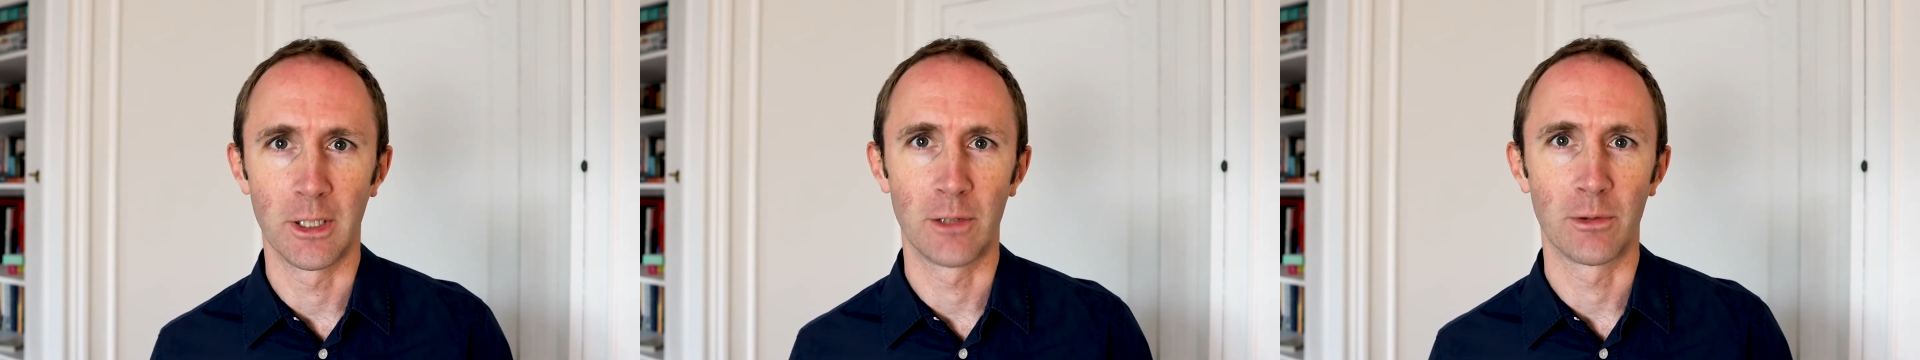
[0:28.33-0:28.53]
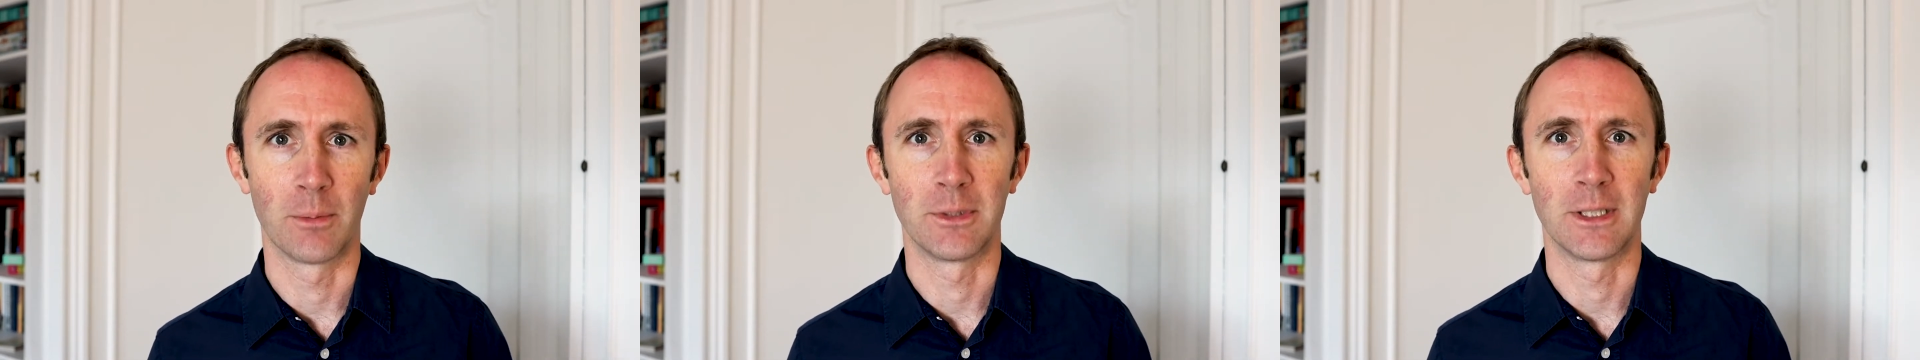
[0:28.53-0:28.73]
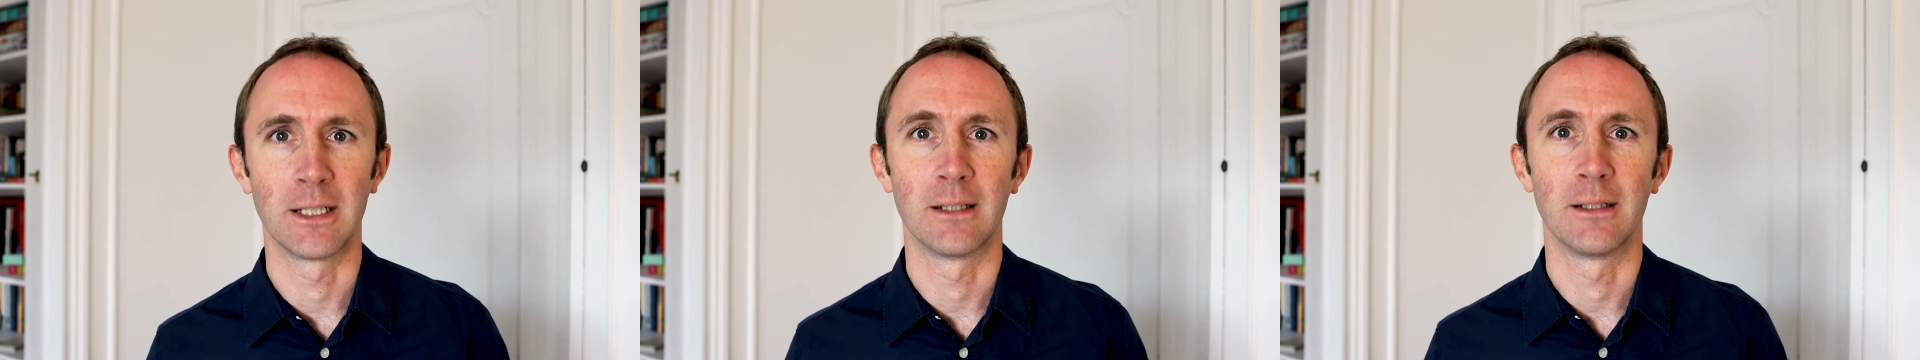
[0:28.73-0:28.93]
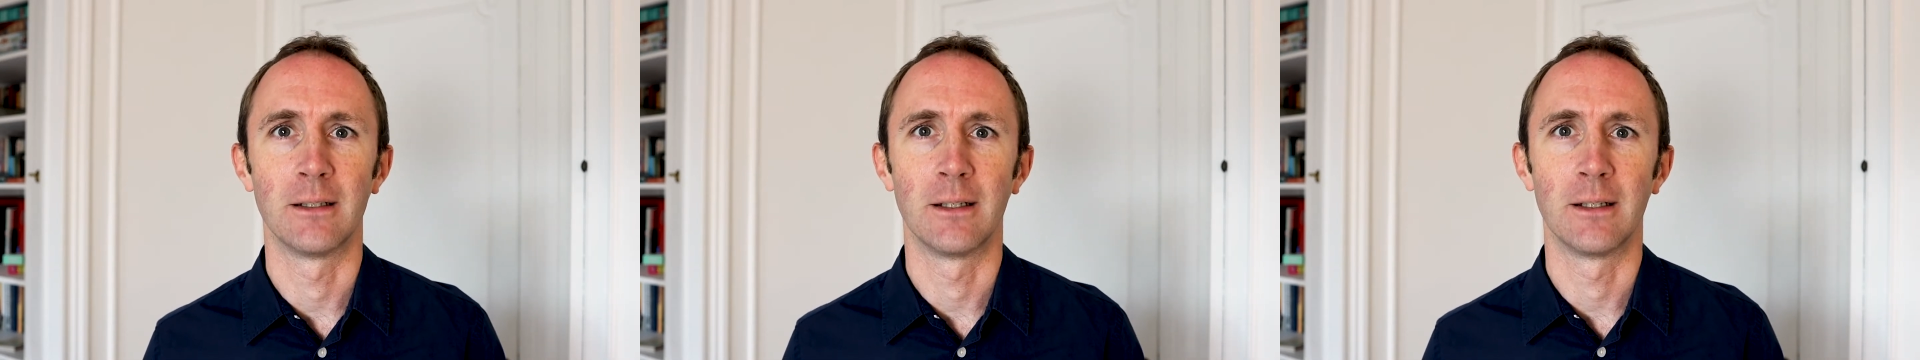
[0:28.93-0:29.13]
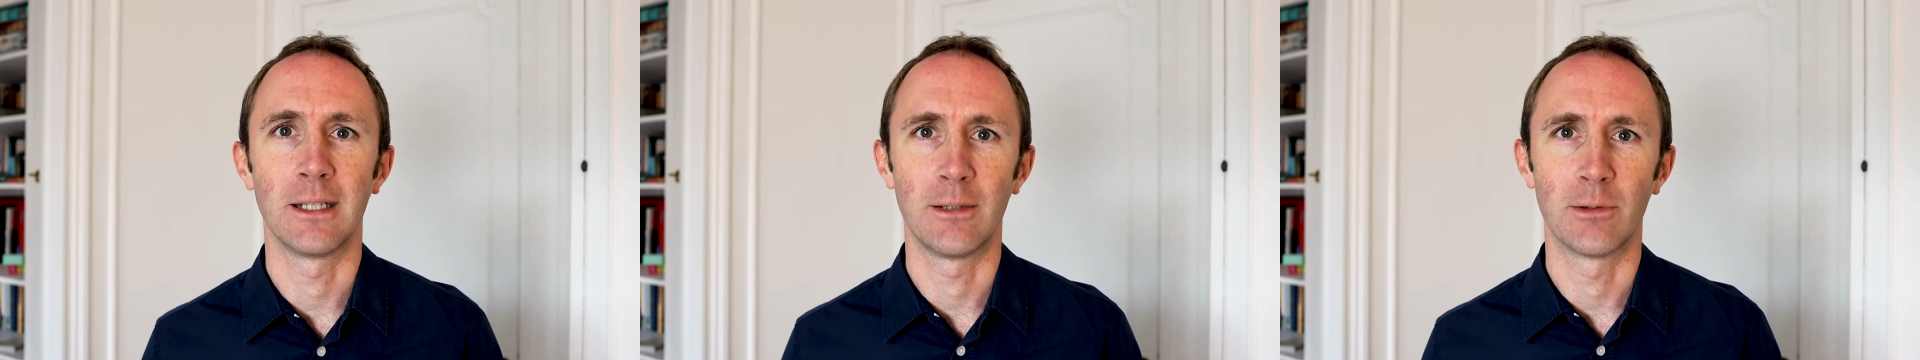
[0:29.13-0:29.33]
encrypting
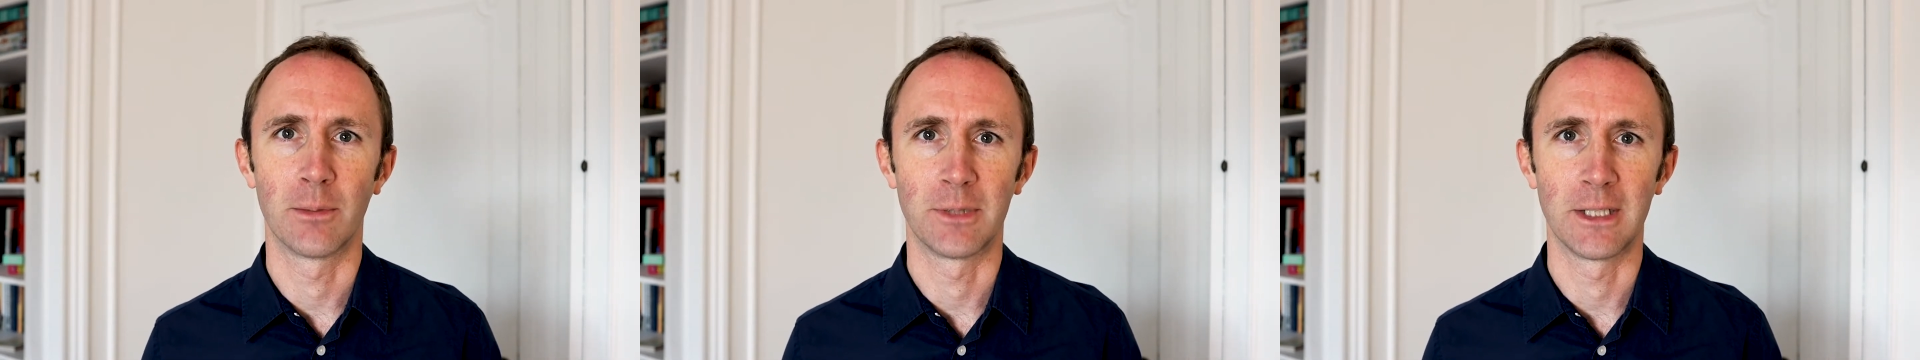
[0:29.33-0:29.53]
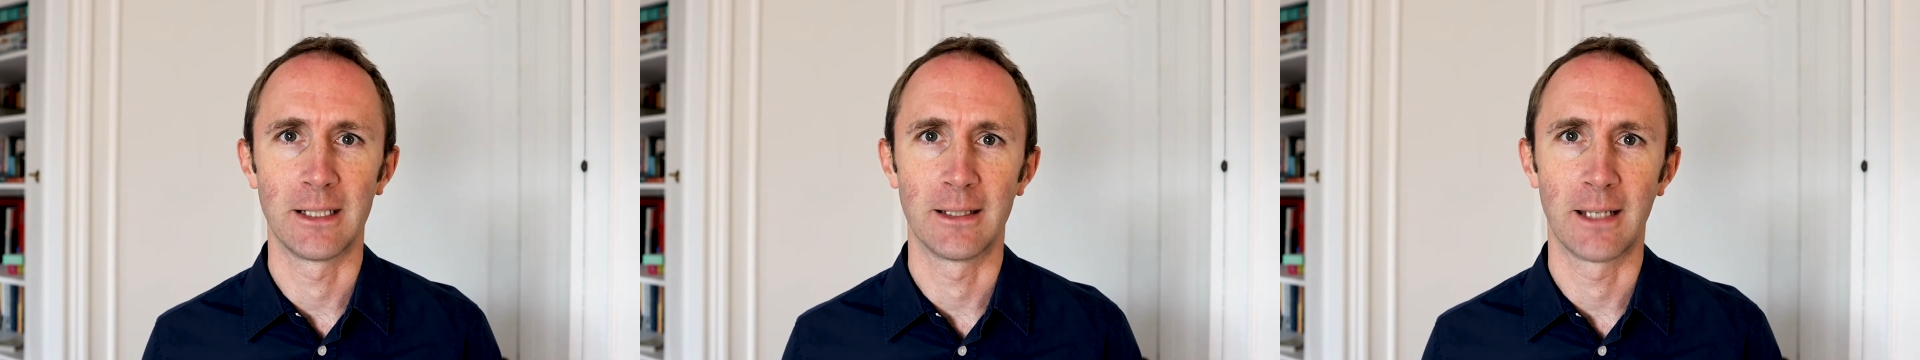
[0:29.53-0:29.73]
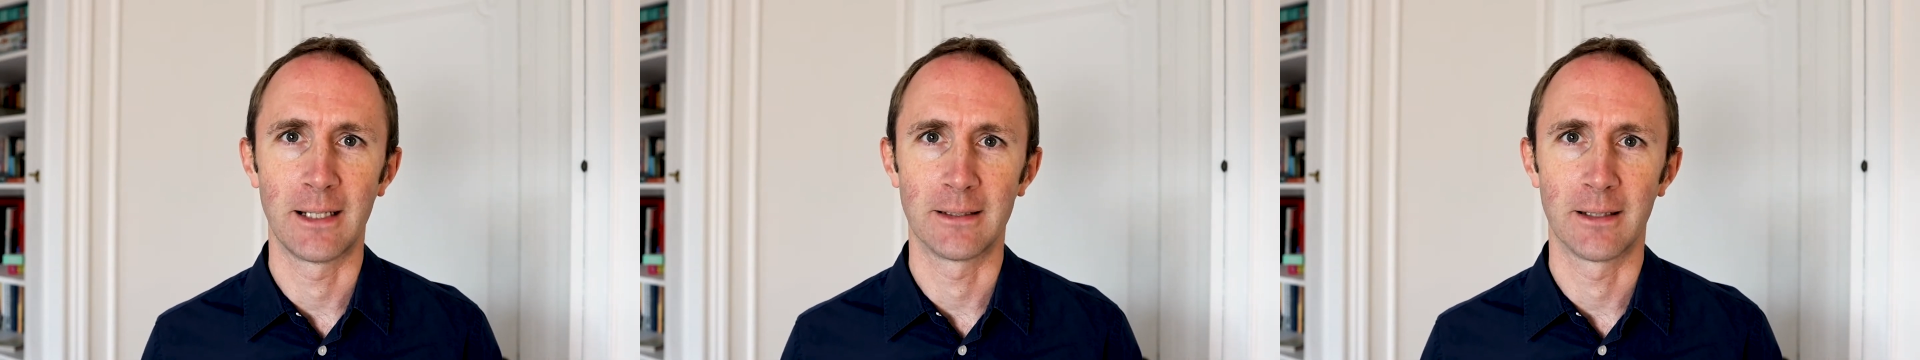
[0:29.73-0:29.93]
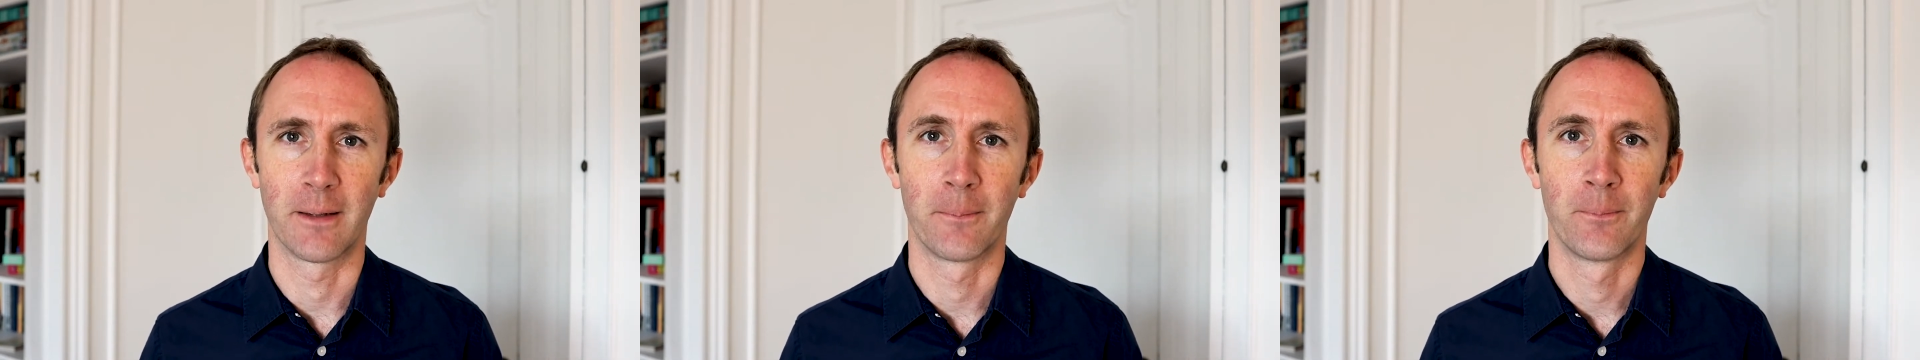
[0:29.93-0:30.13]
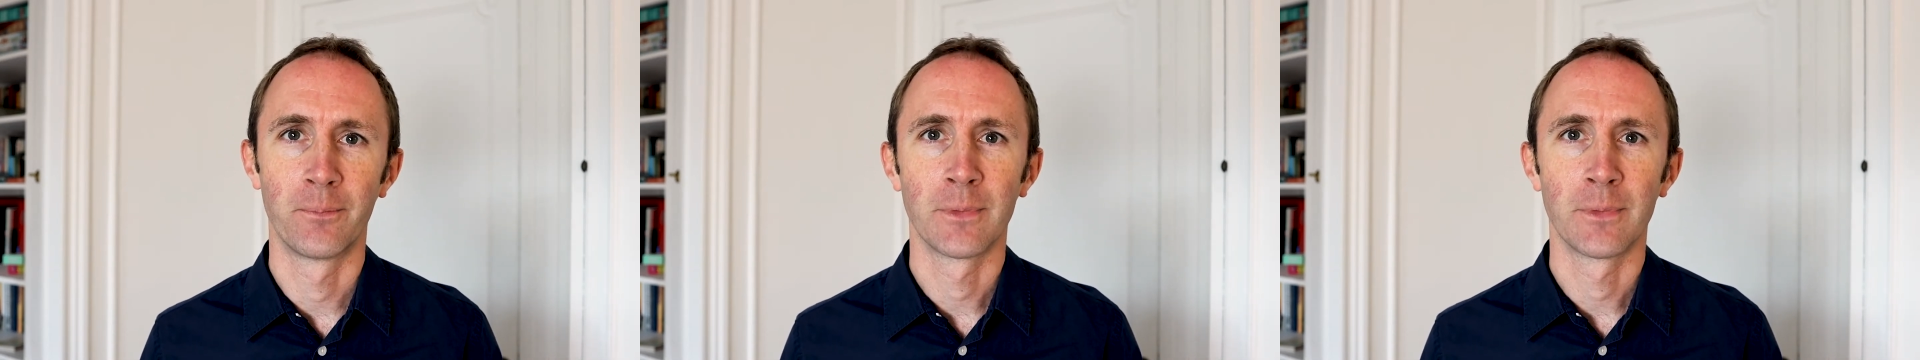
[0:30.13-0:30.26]
and decrypting data.